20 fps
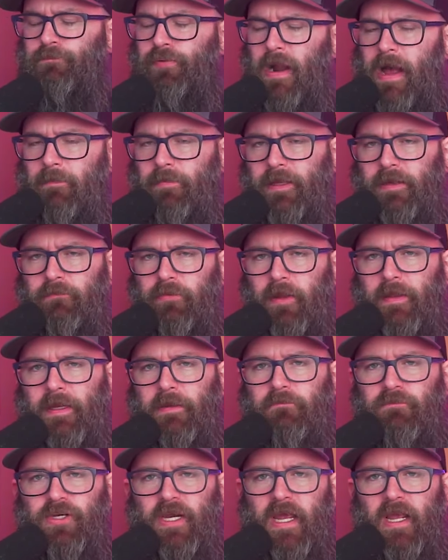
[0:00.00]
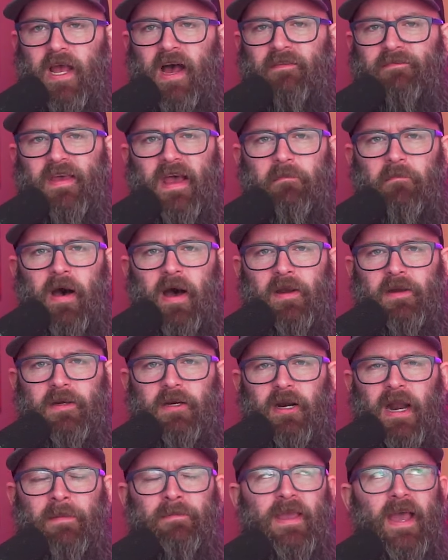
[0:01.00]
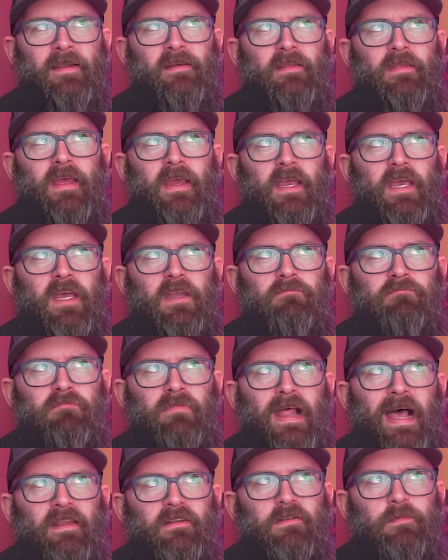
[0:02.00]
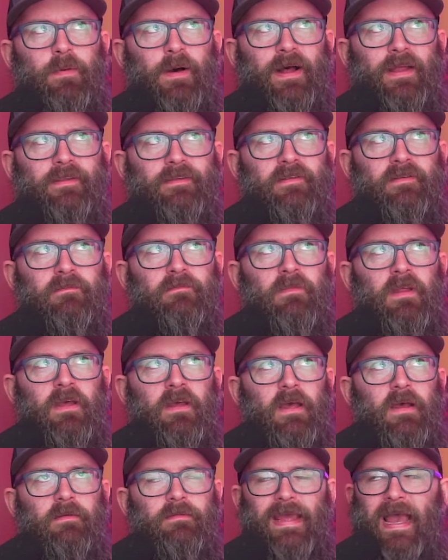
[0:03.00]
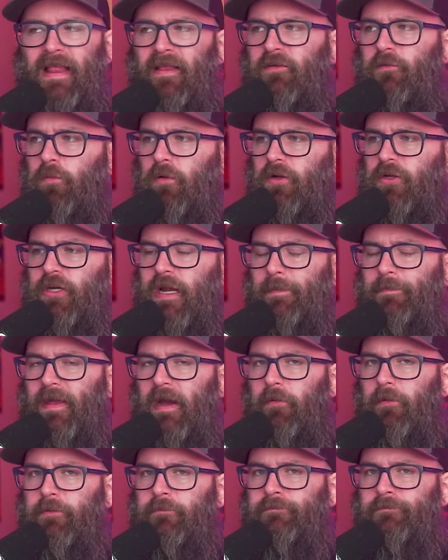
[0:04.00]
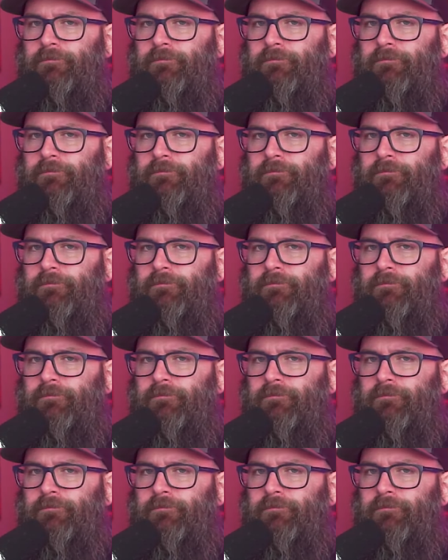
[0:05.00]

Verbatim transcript: probably really shake off that moniker. I'm kind of thinking lead spuds. Yeah, let's workshop that one.